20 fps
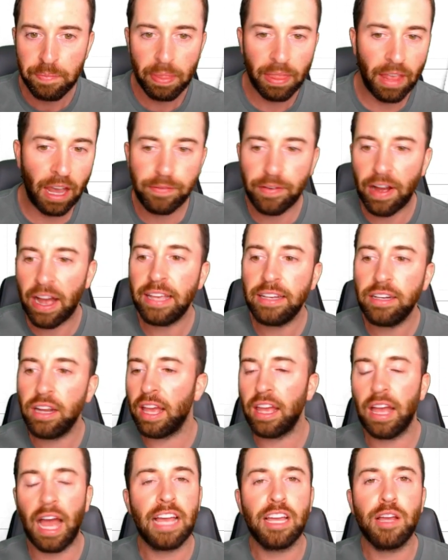If I
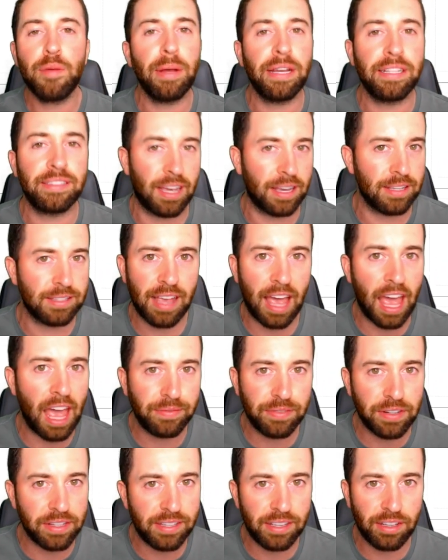could play Tesla
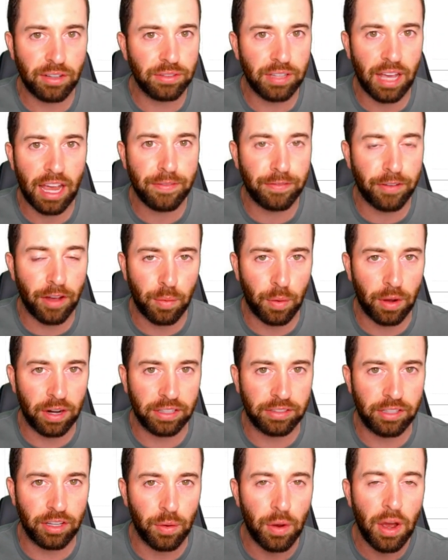every single day if I
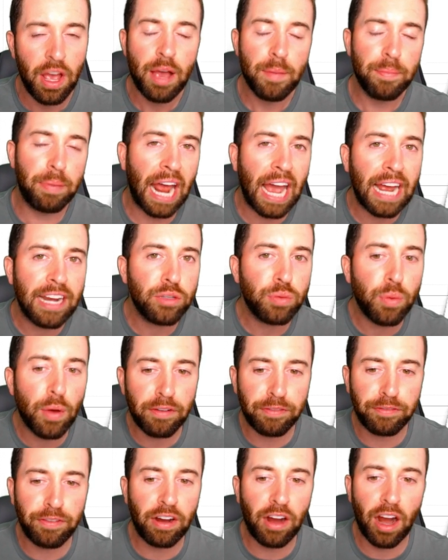wanted to, but I just want
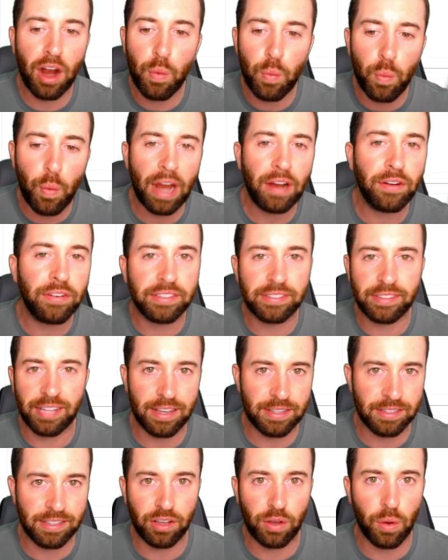to figure out where is
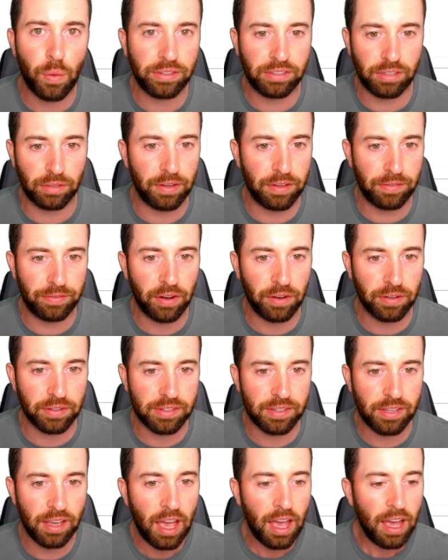Tesla going to
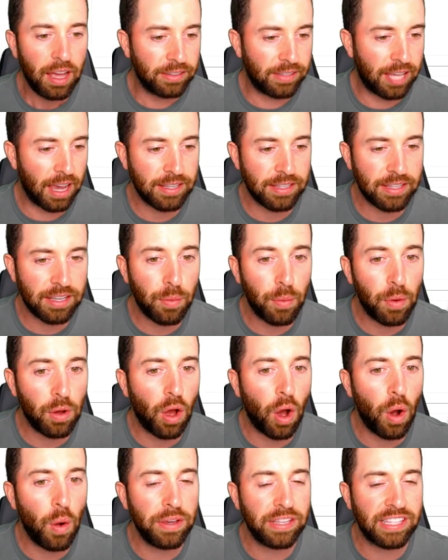reverse. Tesla will
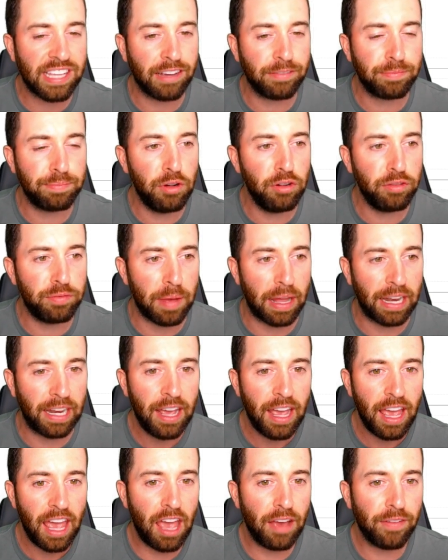always have movement.
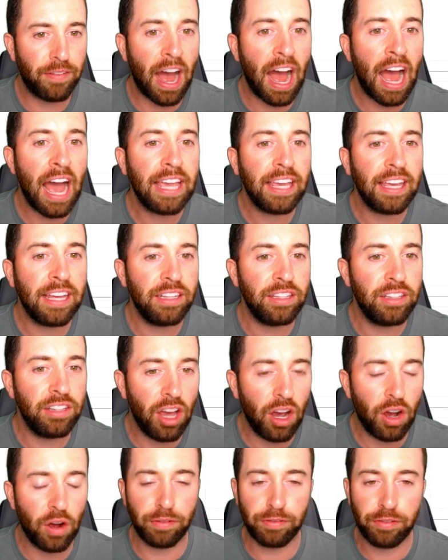If I can
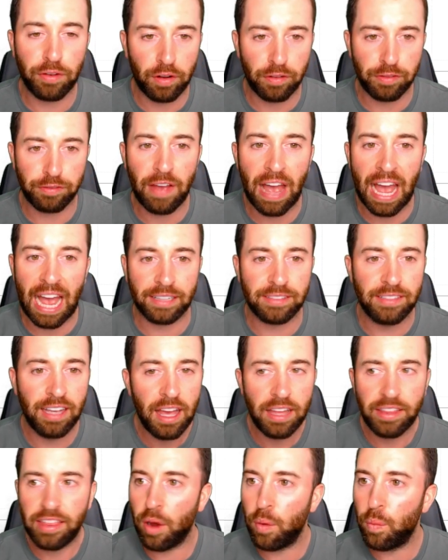know for a fact
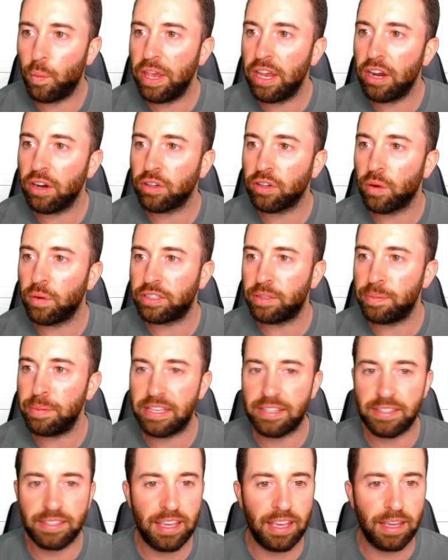that we are going to be
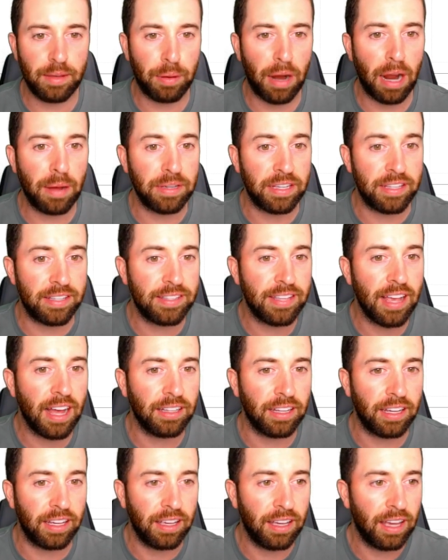seeing probably
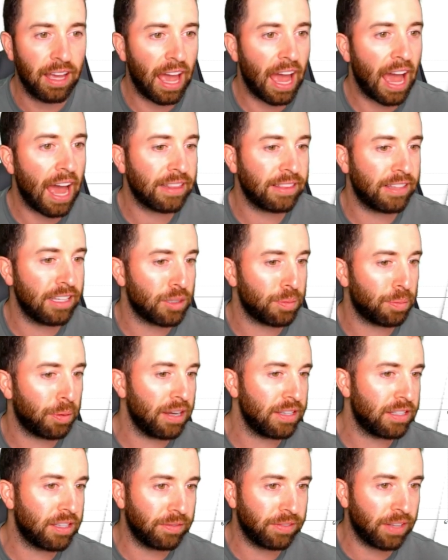selling at this
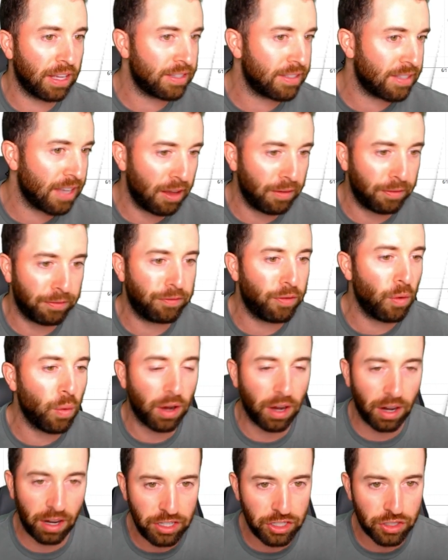price of, let's say,
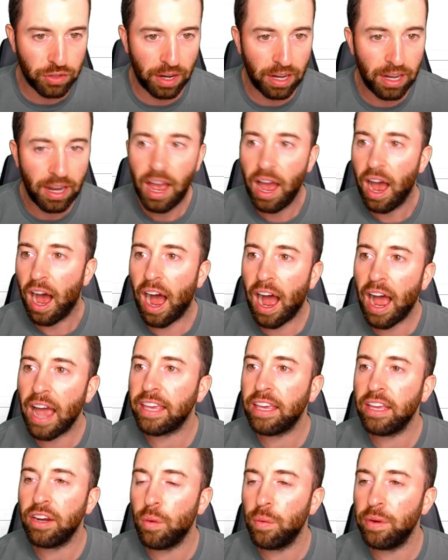400, I
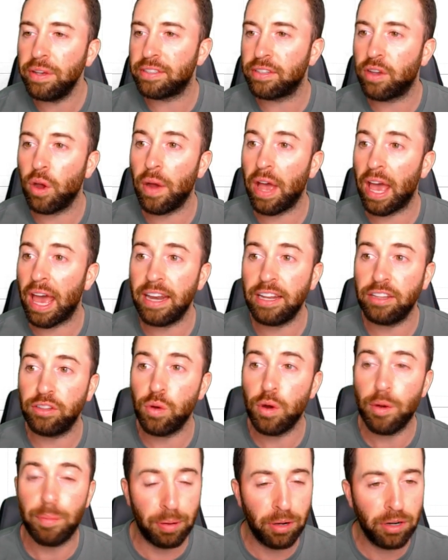can always go ahead and
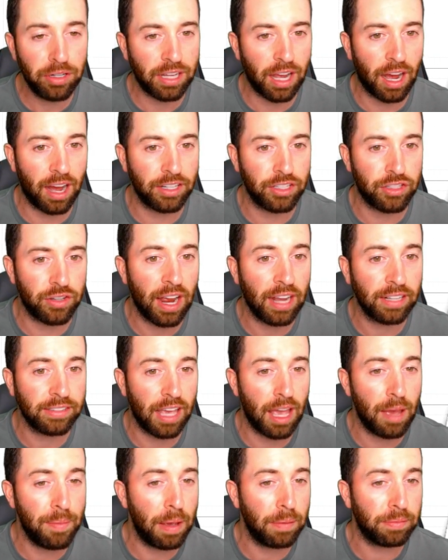do a put contract
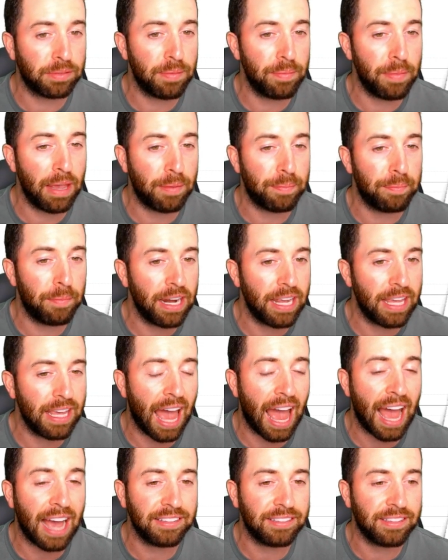and be able to make money
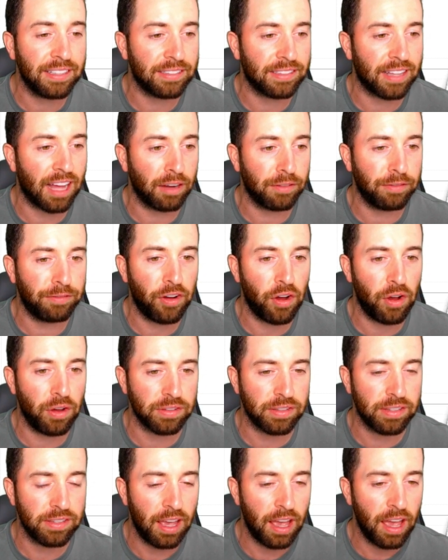as the stock
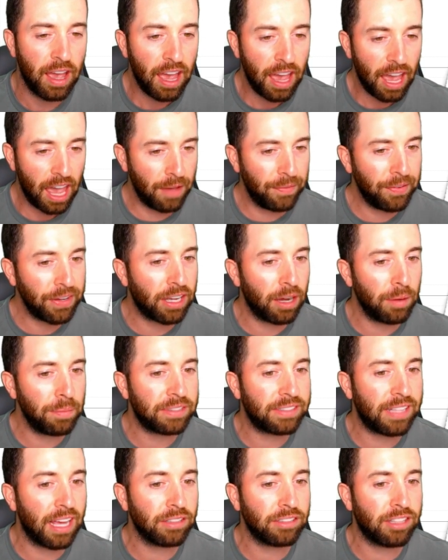falls. If it comes
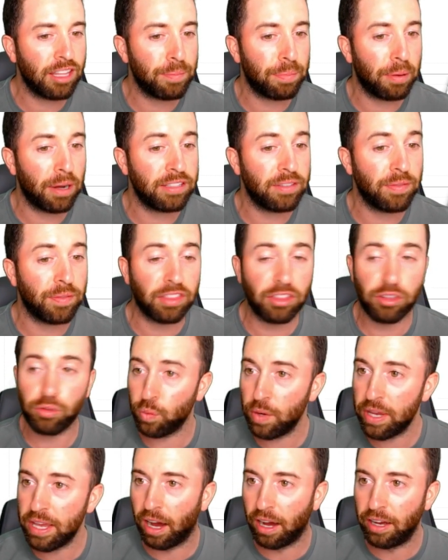down to the price of
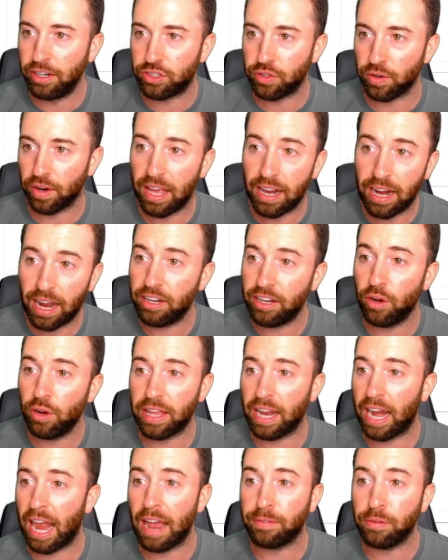300 and I know
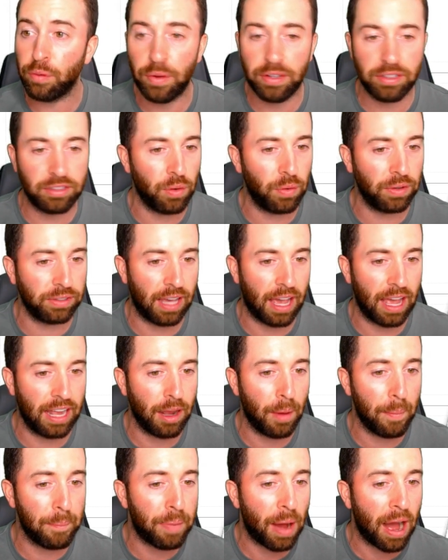that everyone's going to end
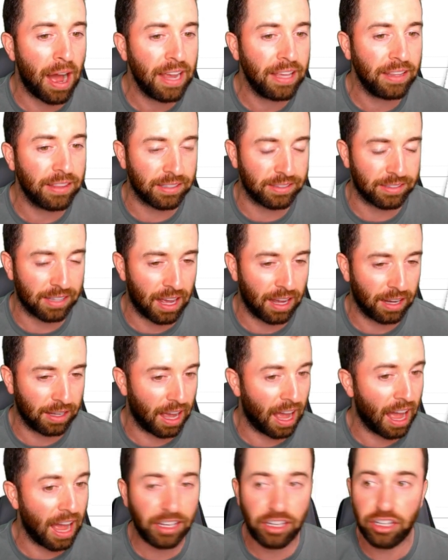up buying the stock,
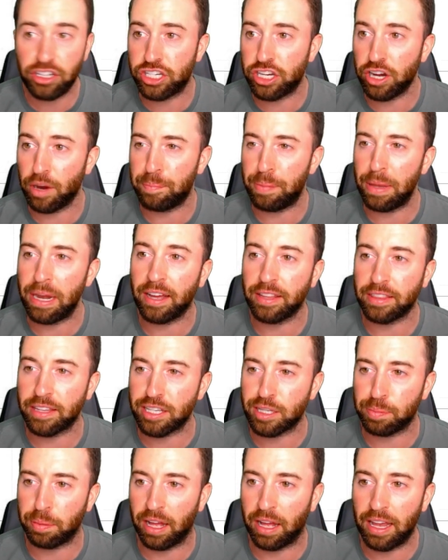I could jump in on
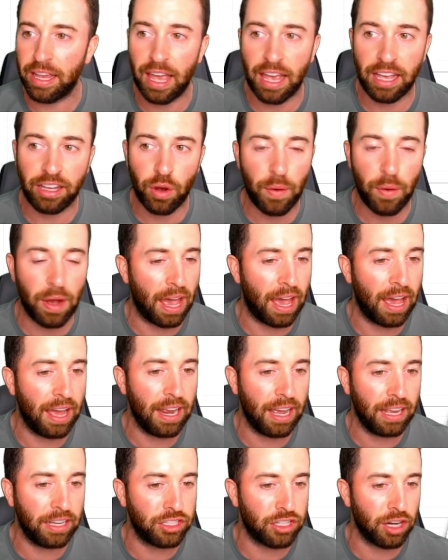this play and go ahead
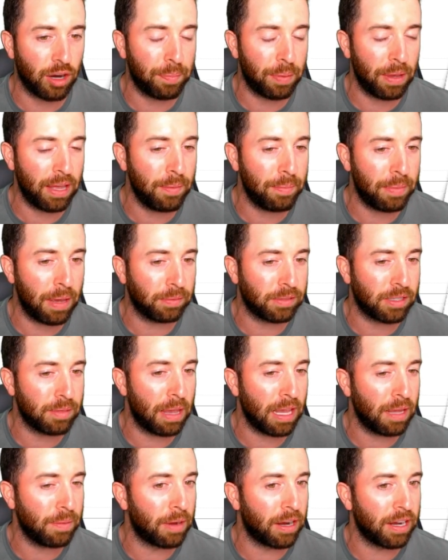and jump in and be able to
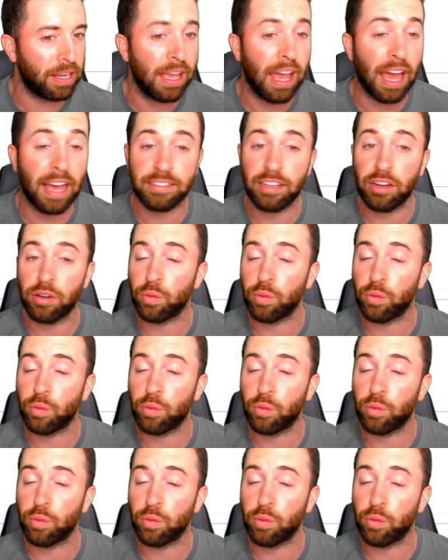make money as it